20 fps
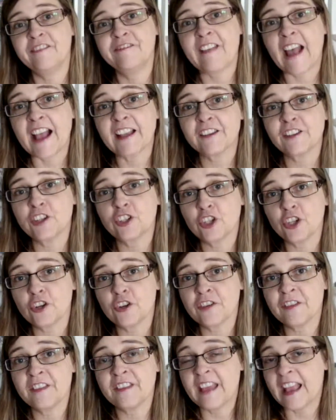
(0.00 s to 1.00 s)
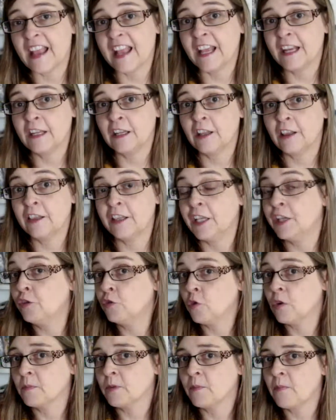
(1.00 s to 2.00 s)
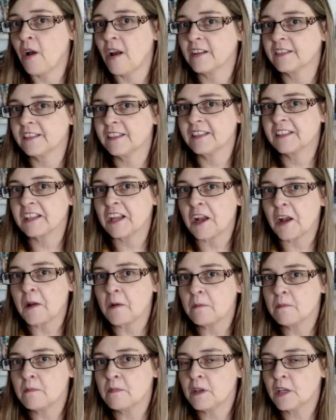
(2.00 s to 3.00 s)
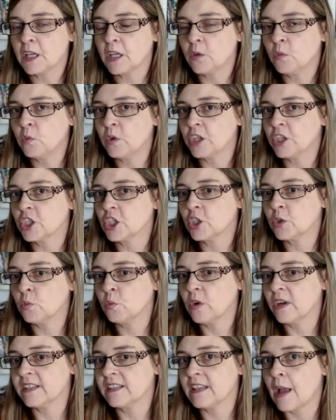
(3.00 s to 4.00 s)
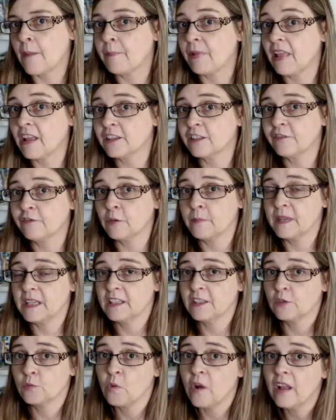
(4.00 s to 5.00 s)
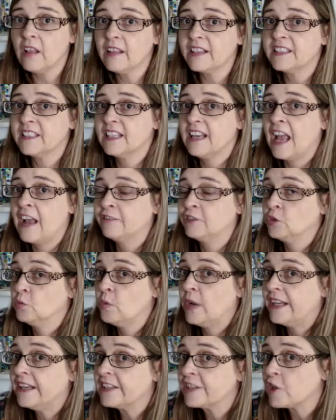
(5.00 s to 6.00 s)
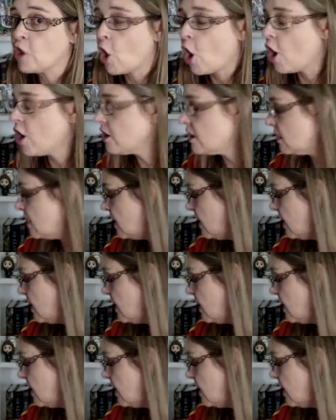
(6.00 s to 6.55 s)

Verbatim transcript: faster than the normal boxes come which was a plus for me as well. I didn't have to wait as long.